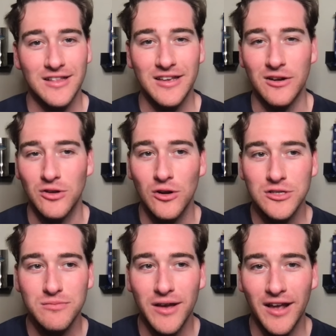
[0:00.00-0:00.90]
you know,
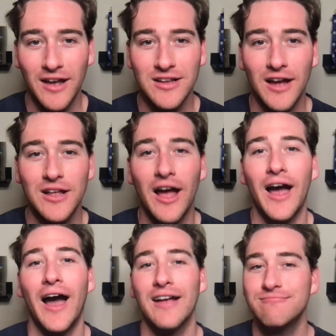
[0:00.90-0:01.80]
Carson Beck,
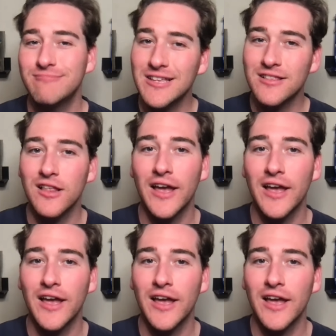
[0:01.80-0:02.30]
I didn't